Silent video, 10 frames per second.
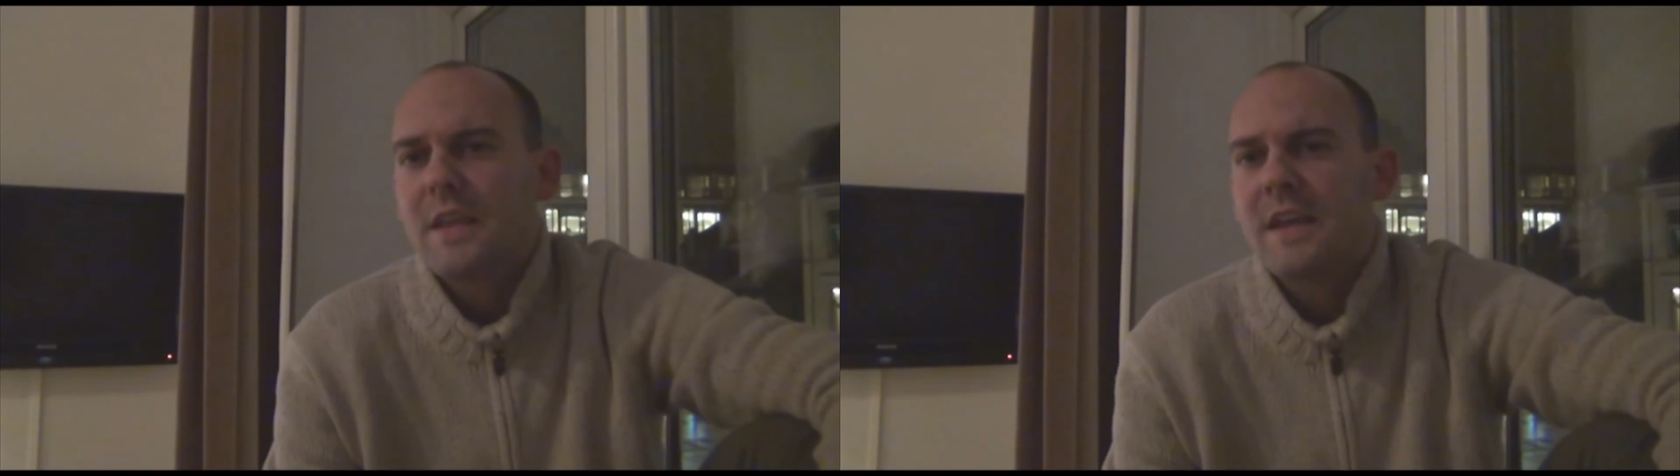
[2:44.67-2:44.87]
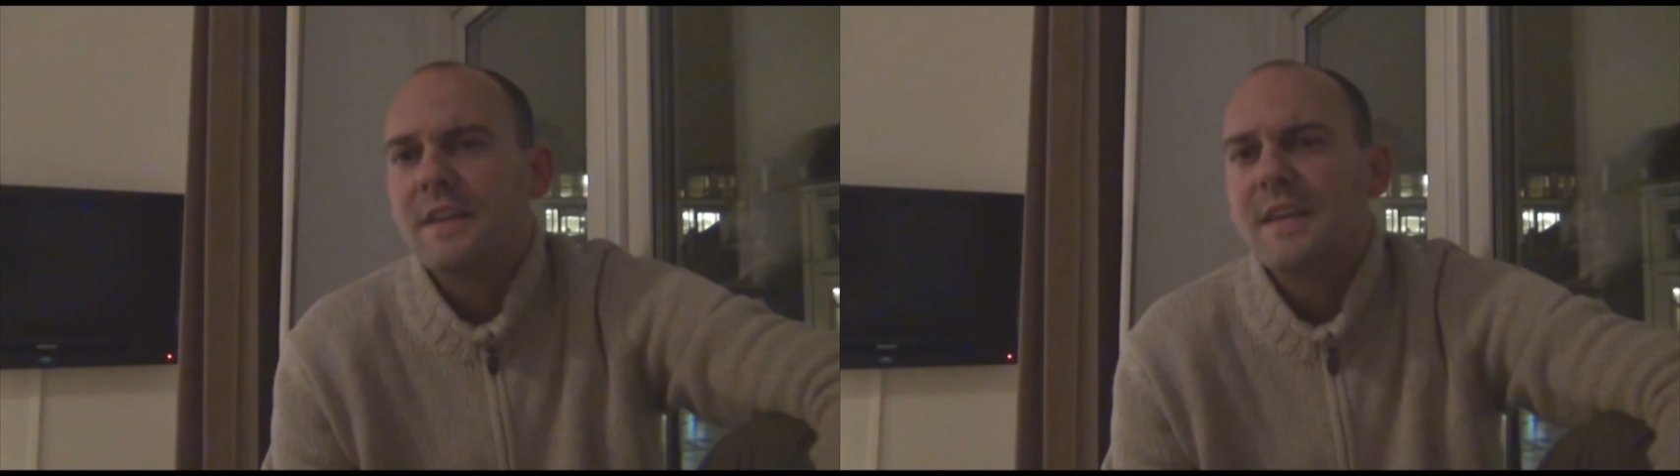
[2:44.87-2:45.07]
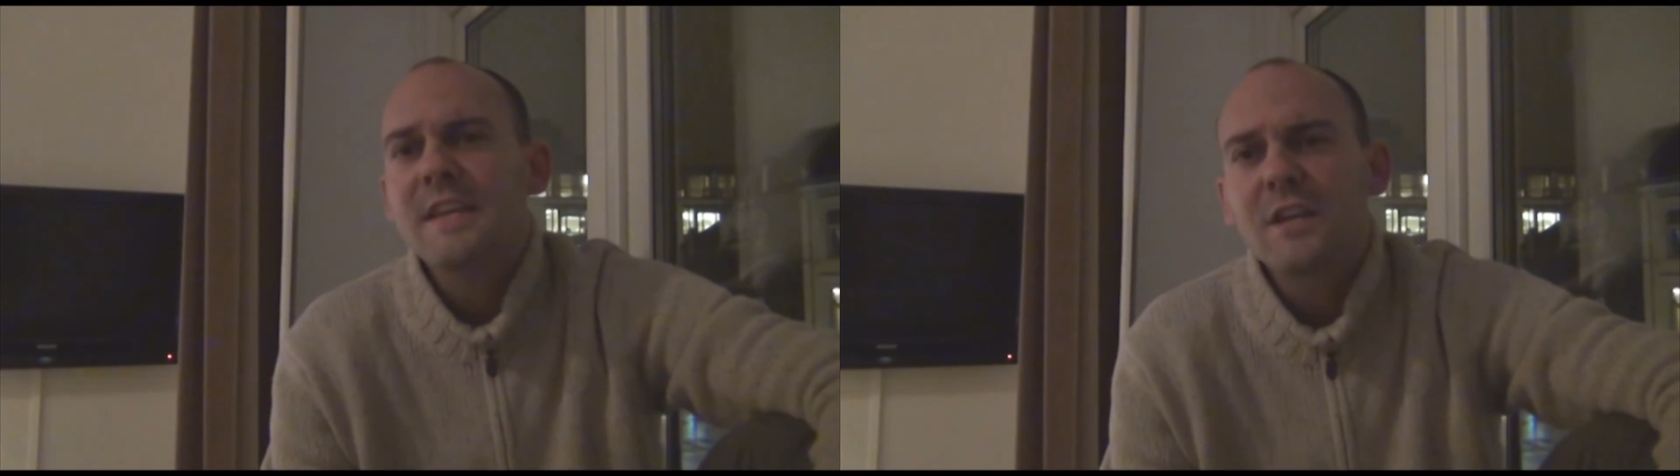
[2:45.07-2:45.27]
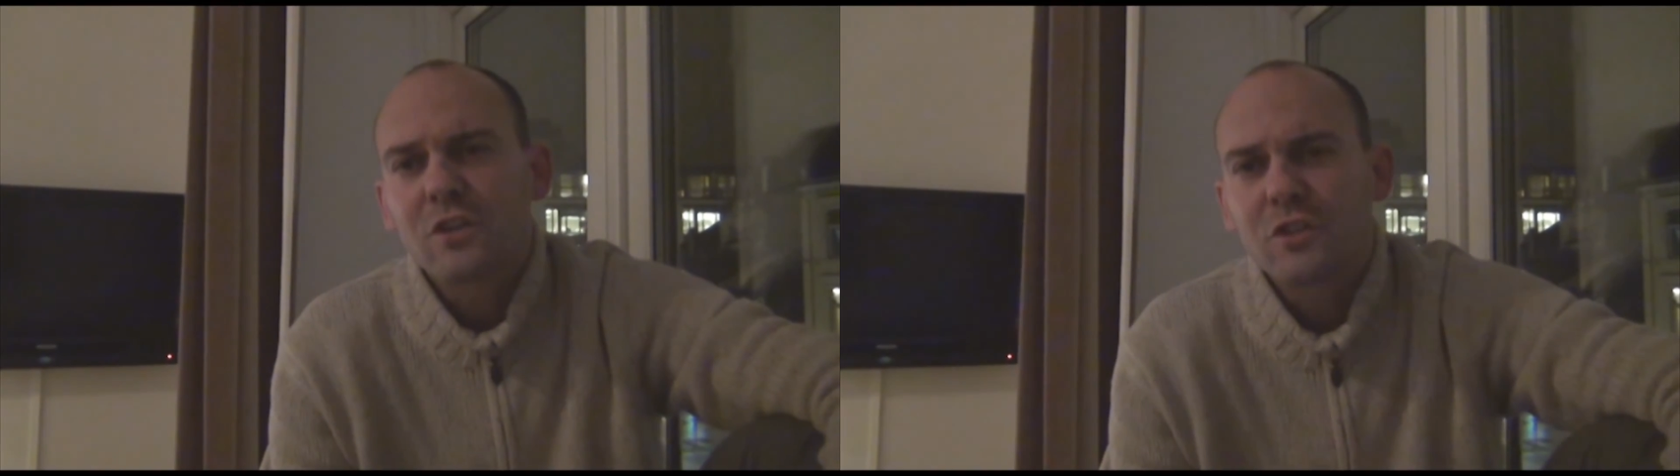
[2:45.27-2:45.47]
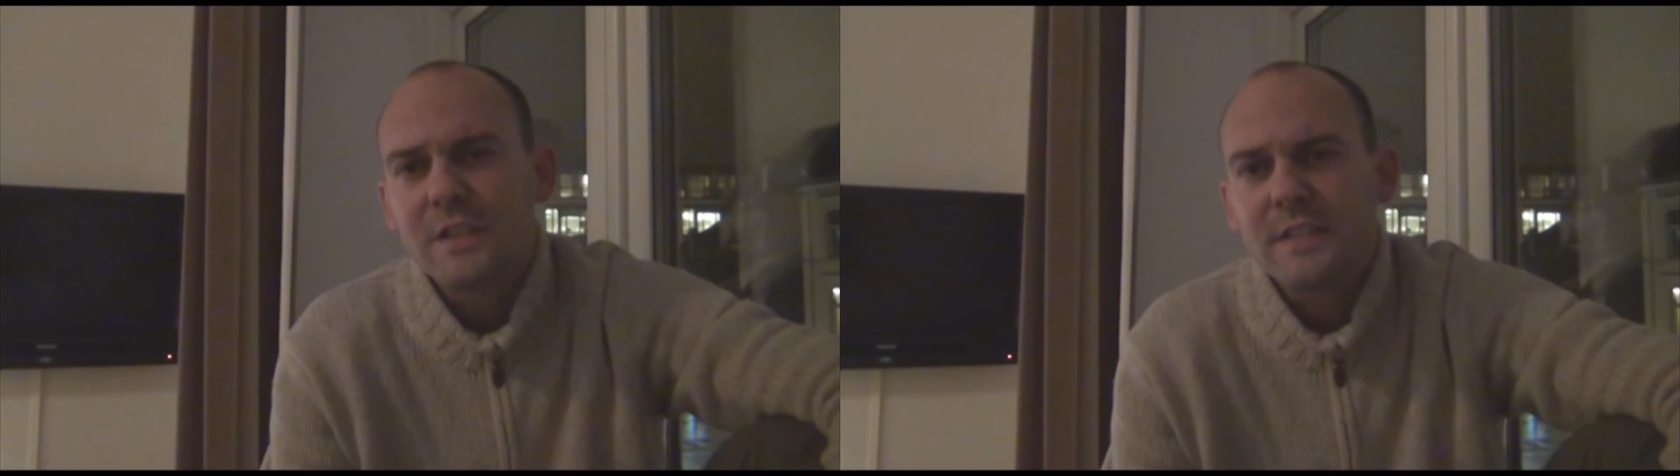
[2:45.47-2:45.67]
an
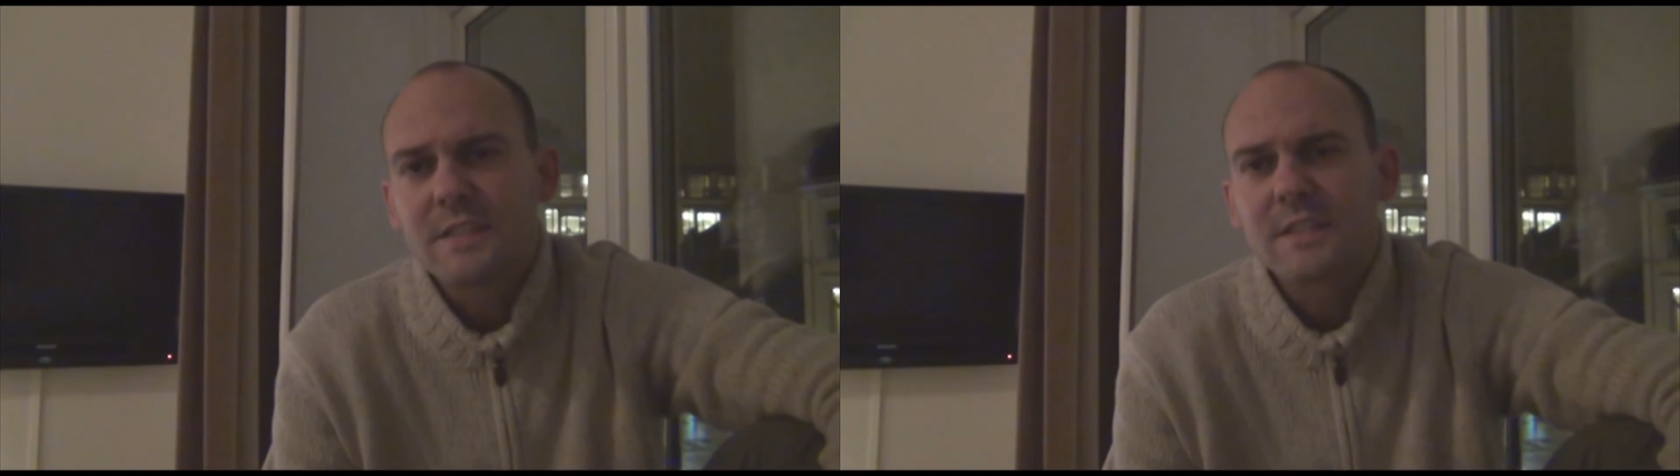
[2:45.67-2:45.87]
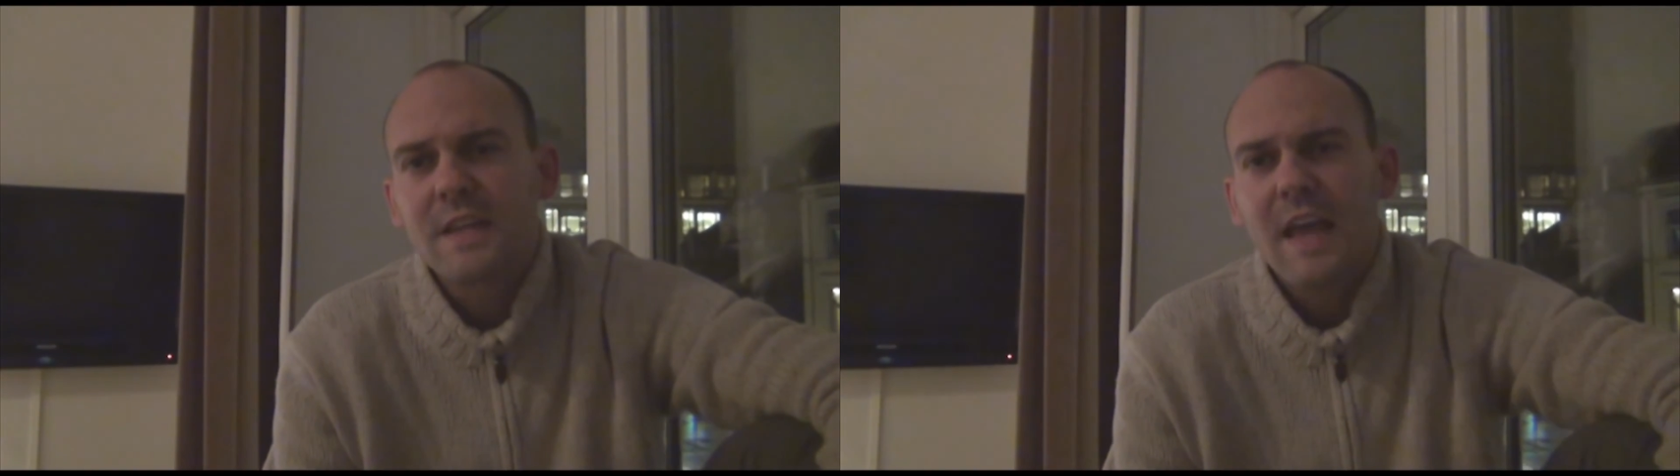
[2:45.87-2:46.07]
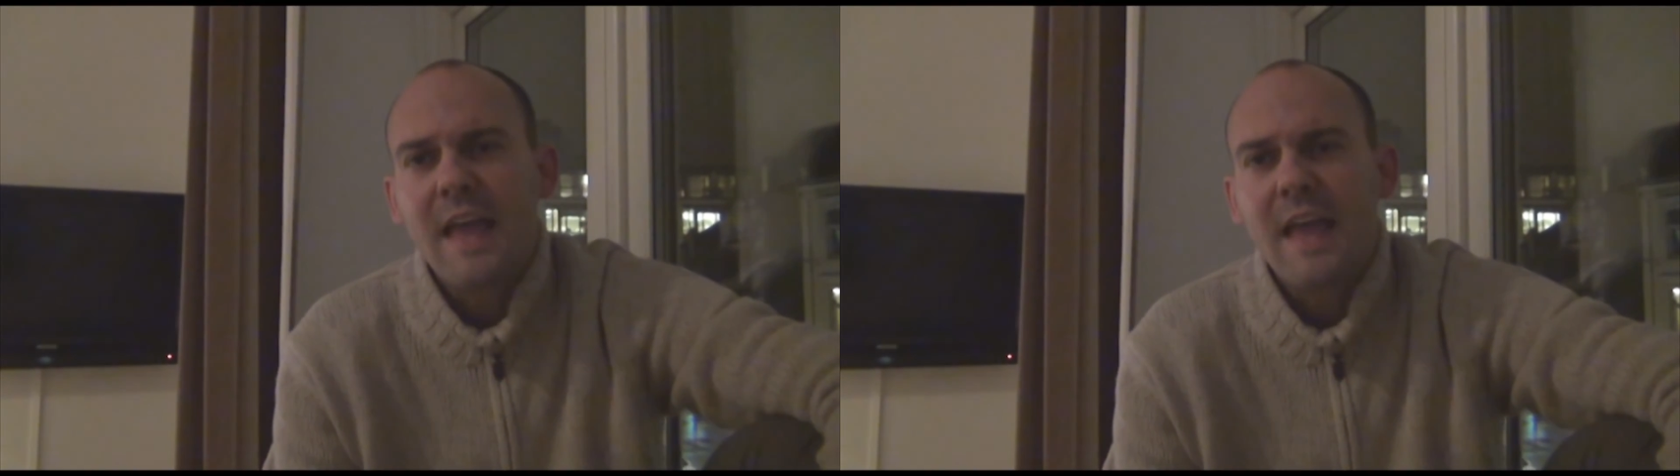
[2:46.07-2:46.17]
increase